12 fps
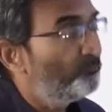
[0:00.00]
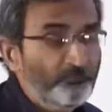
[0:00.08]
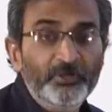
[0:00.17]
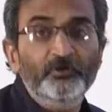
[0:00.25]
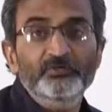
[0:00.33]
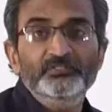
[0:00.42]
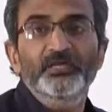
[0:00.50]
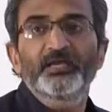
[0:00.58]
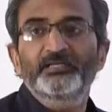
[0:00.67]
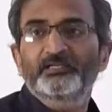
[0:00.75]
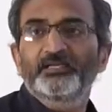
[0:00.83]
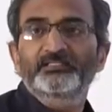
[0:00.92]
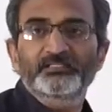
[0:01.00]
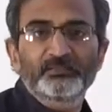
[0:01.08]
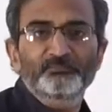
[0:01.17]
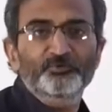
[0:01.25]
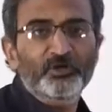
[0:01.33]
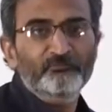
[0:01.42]
because it
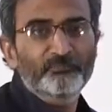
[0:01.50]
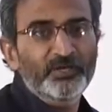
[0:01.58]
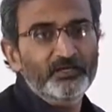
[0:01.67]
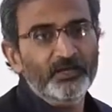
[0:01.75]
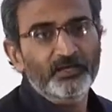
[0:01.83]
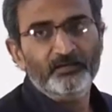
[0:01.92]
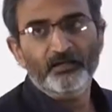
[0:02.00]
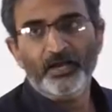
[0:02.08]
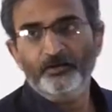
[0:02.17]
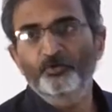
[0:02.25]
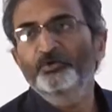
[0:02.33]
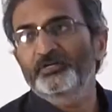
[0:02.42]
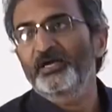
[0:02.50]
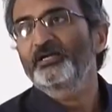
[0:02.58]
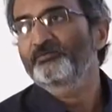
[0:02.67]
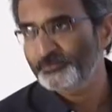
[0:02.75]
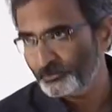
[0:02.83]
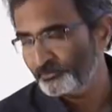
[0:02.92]
seemed to have made a good kind
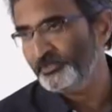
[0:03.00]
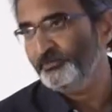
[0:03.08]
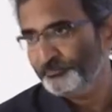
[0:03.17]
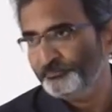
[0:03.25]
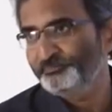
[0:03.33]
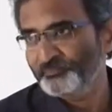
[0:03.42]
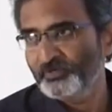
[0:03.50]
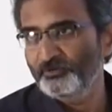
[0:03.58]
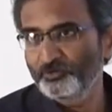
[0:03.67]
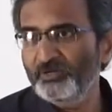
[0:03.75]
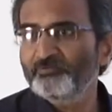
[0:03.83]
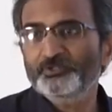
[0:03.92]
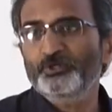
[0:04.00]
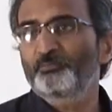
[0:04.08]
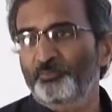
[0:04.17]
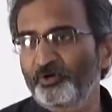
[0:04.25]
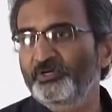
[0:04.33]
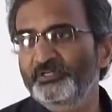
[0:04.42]
of story. You never saw
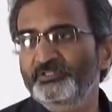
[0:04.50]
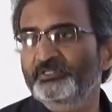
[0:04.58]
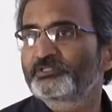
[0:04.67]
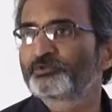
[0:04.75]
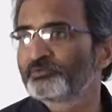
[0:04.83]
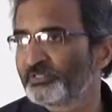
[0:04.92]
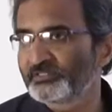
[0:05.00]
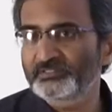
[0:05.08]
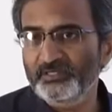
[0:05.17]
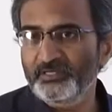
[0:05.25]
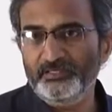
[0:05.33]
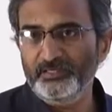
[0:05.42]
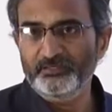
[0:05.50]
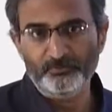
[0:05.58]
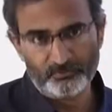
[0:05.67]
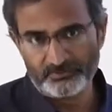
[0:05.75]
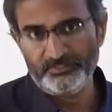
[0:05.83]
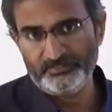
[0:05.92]
politicians do this in
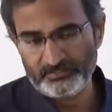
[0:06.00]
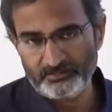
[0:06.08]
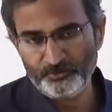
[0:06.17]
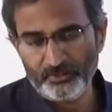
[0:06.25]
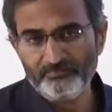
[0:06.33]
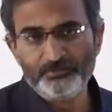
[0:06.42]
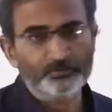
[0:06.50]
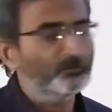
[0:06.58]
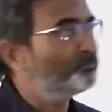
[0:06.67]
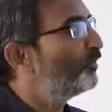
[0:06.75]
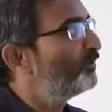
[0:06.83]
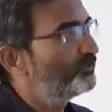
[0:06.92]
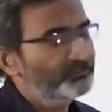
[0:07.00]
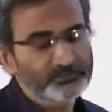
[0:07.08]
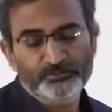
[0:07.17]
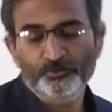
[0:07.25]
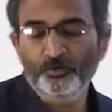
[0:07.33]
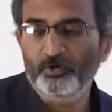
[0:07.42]
those days. You never saw
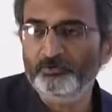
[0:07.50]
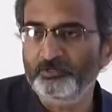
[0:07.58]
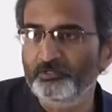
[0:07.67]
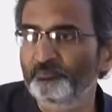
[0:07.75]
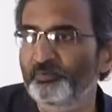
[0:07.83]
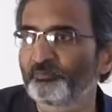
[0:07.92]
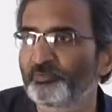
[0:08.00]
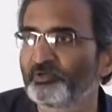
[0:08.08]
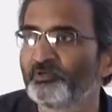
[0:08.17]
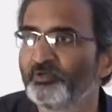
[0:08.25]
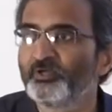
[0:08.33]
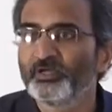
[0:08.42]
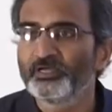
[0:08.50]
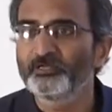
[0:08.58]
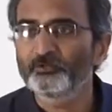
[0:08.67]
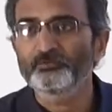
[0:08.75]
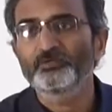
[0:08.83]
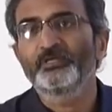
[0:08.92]
politicians go out into the people,
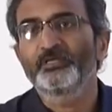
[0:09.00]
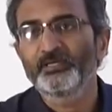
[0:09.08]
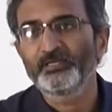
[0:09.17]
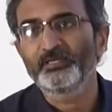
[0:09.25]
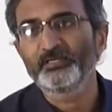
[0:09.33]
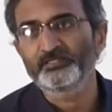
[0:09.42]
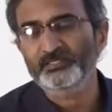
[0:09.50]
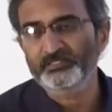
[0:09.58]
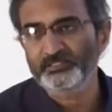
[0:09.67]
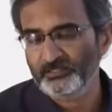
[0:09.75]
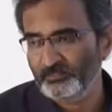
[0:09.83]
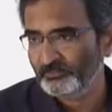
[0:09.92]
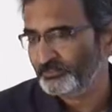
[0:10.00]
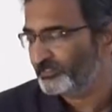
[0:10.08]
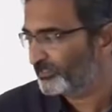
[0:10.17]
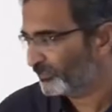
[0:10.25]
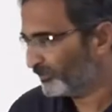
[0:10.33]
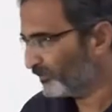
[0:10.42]
in such
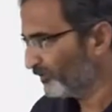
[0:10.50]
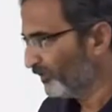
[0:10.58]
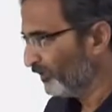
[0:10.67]
a